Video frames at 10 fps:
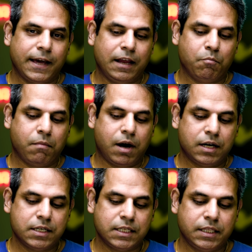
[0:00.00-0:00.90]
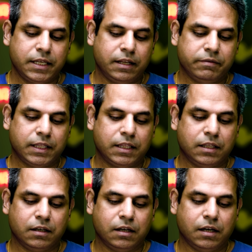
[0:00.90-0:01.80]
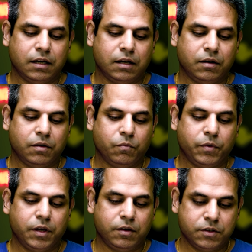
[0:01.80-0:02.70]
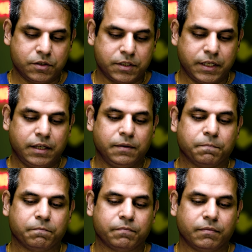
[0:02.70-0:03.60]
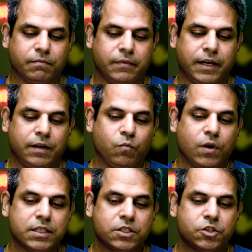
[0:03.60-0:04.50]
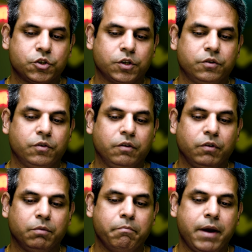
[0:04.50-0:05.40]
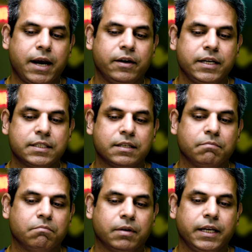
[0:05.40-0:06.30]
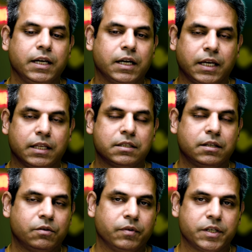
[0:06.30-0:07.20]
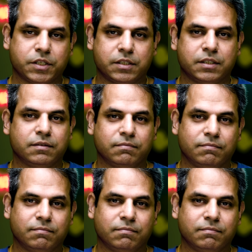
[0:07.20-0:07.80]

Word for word: And Mars in the 11th, we also see that one's children will marry somebody against their wishes.